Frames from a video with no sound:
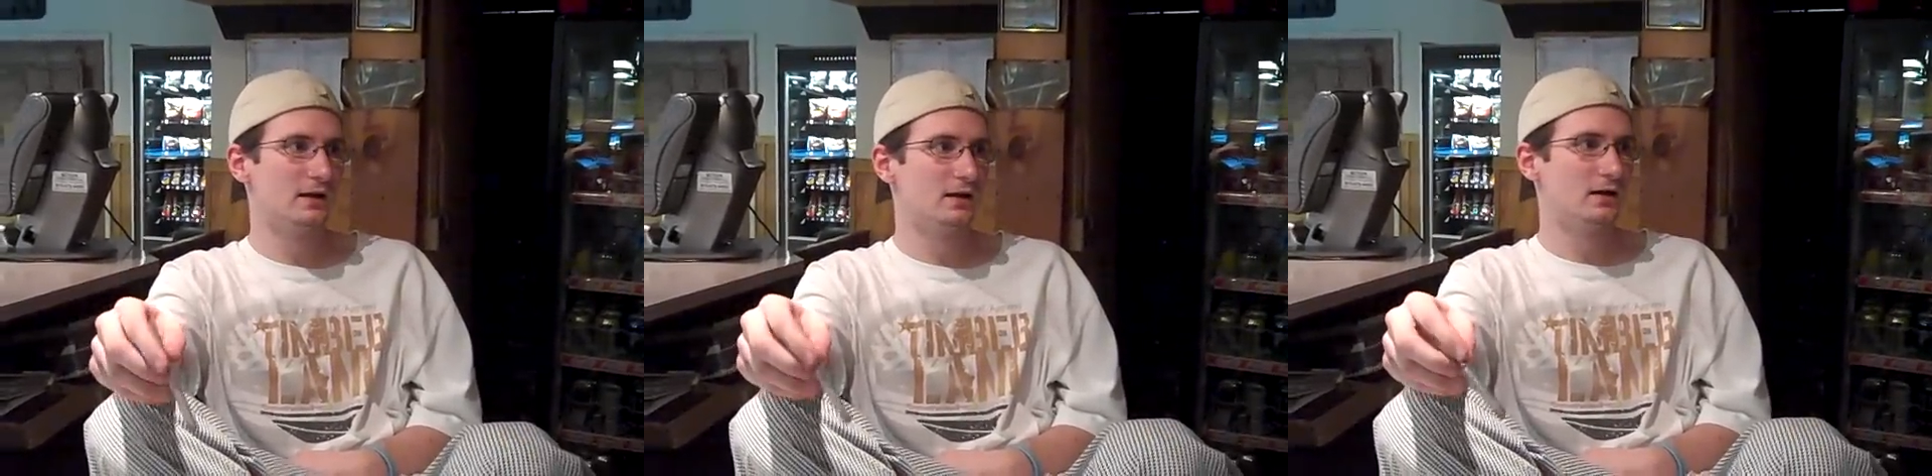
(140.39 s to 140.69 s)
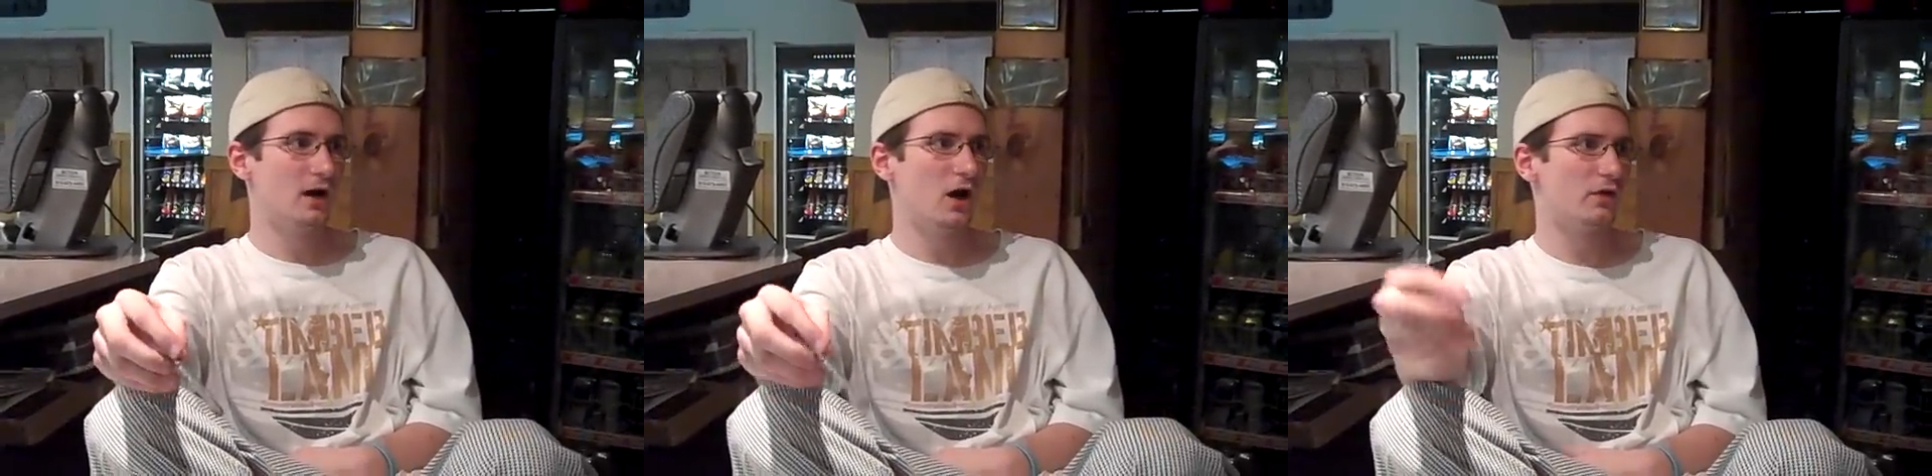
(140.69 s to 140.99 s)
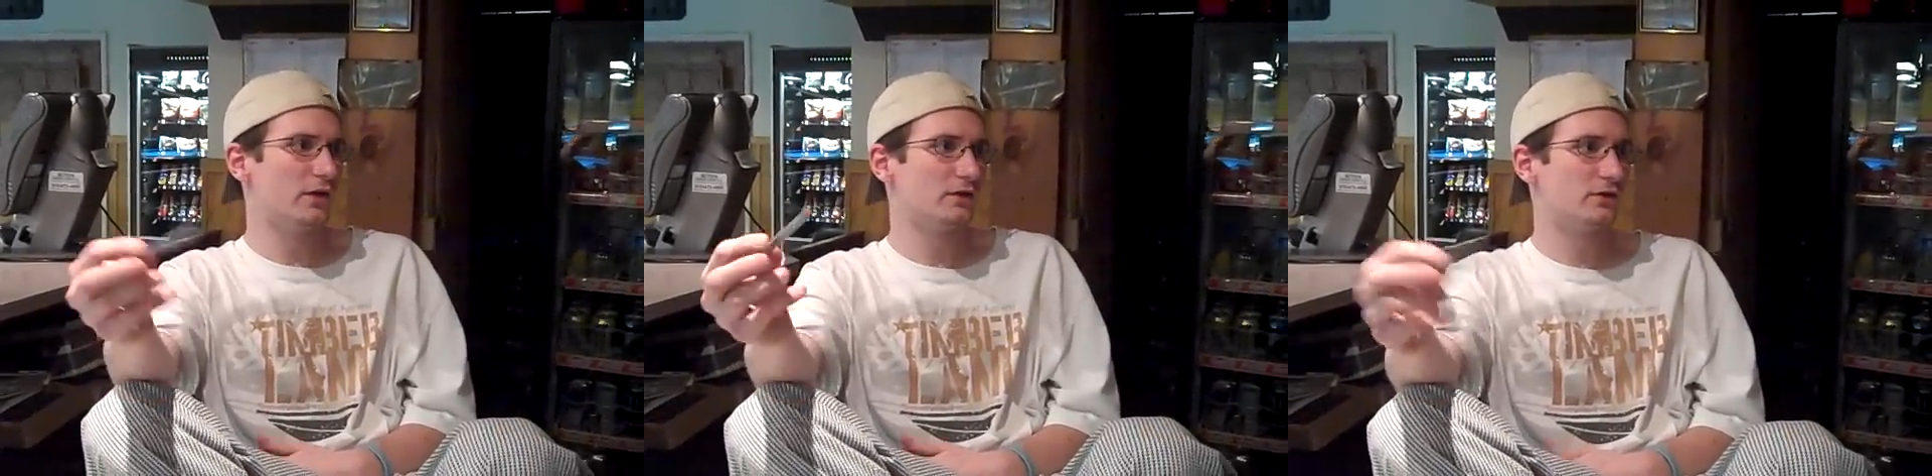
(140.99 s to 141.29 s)
Like oh,
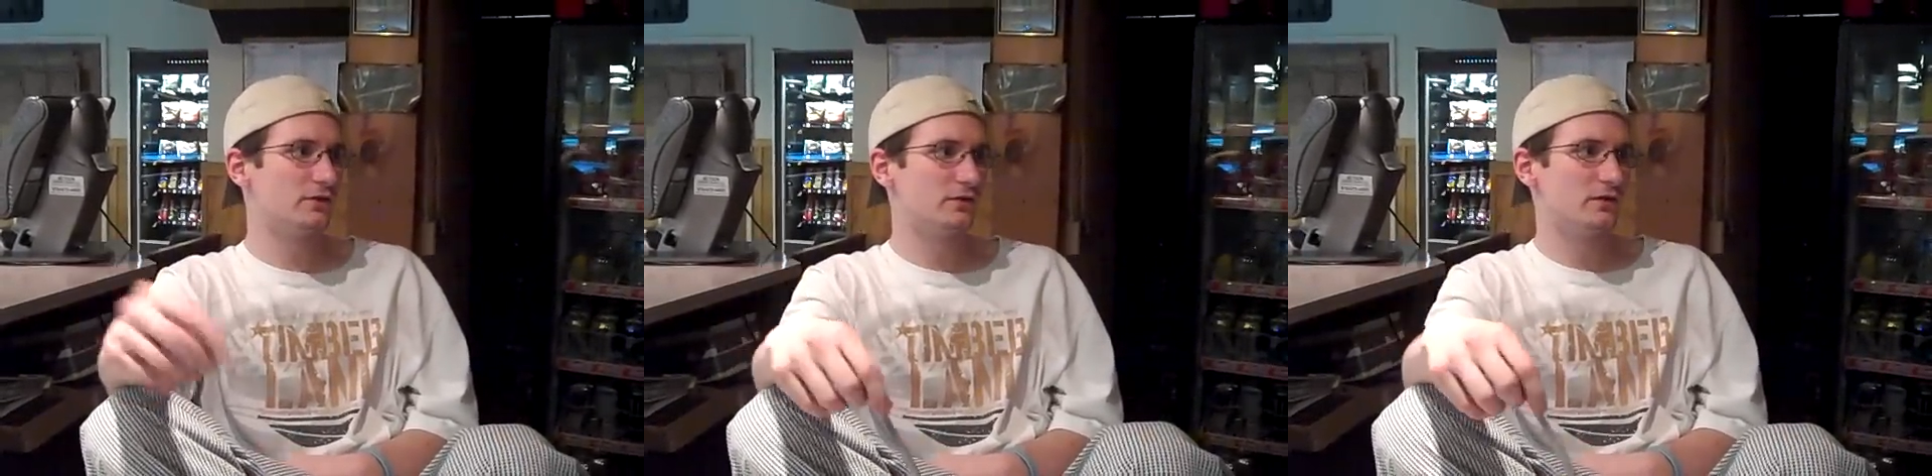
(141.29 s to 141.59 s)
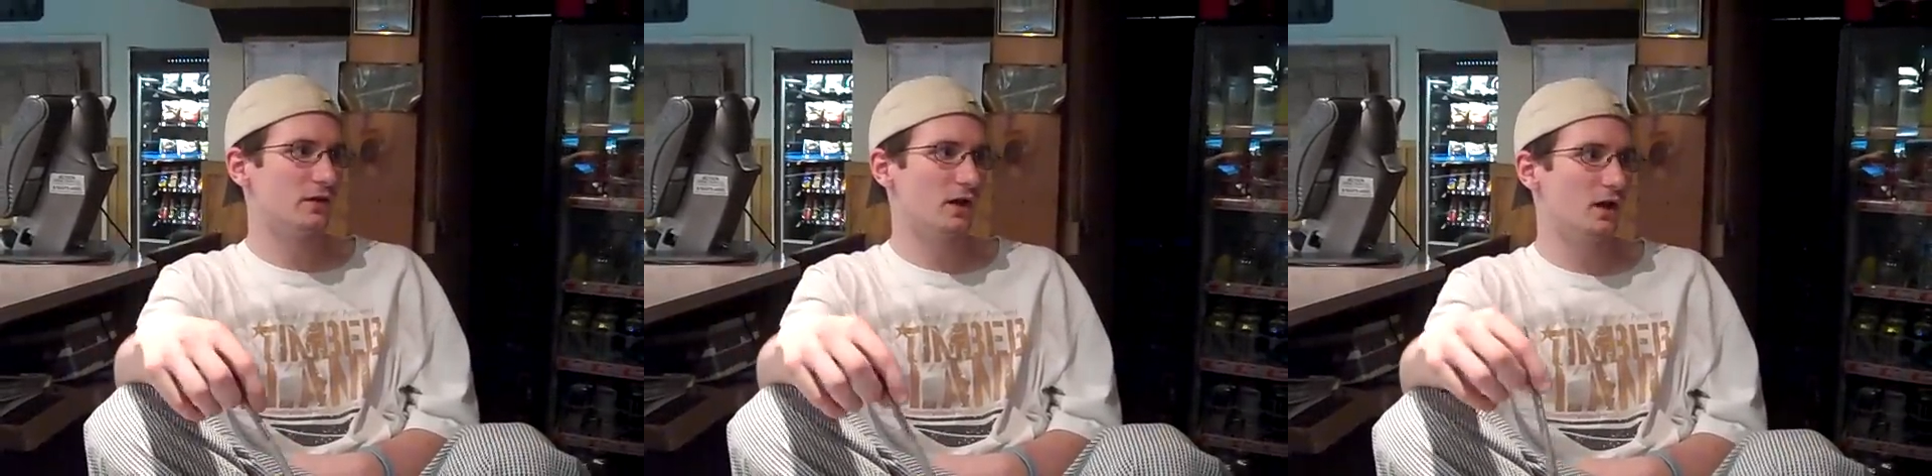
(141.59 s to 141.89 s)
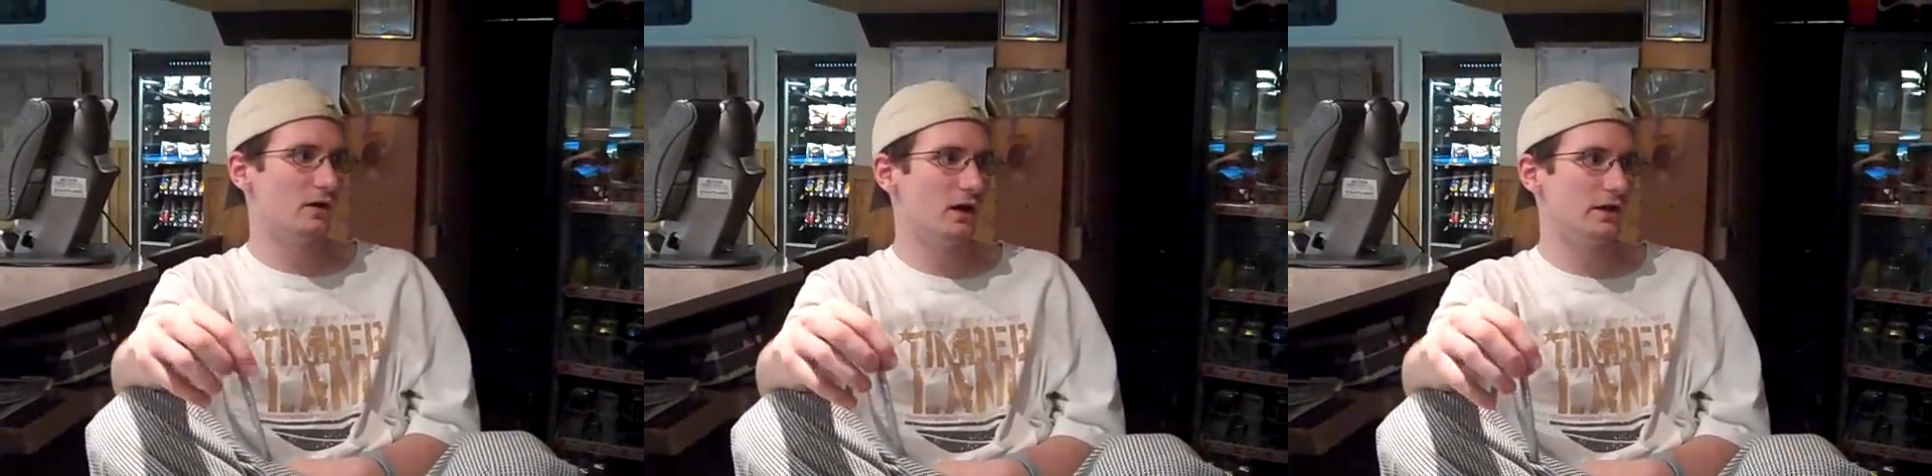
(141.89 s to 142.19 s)
the strongest in the
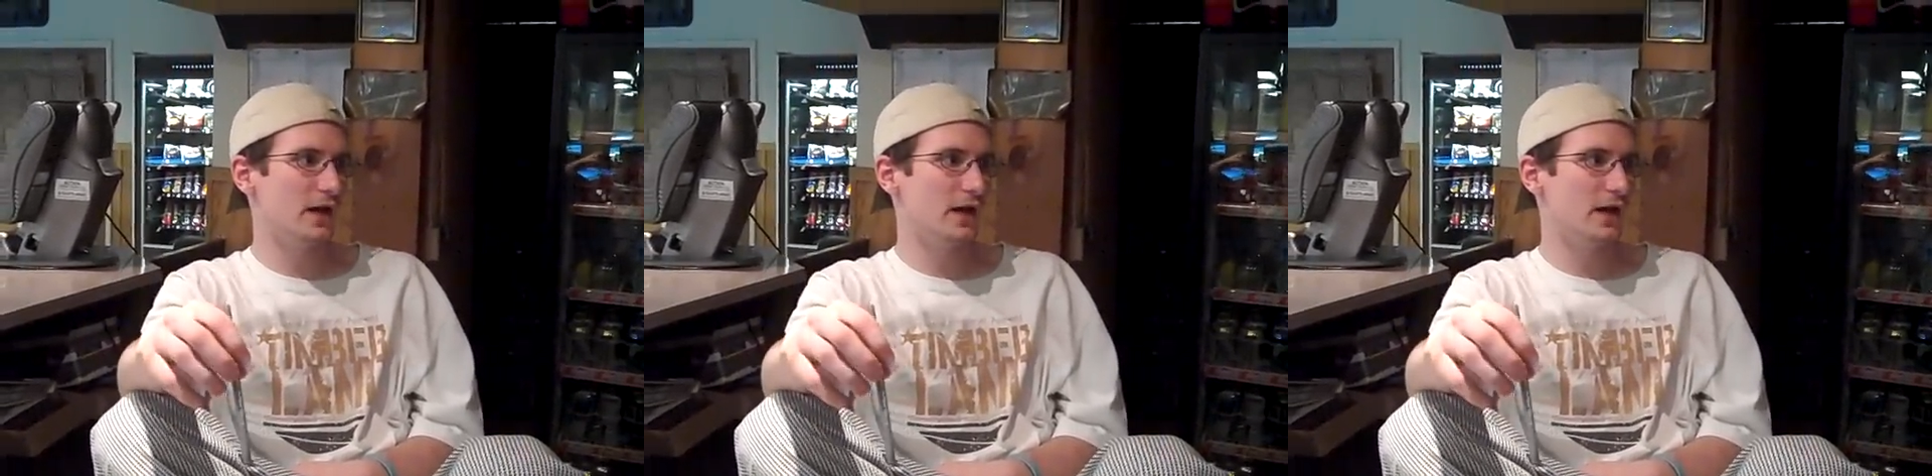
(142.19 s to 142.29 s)
world right now.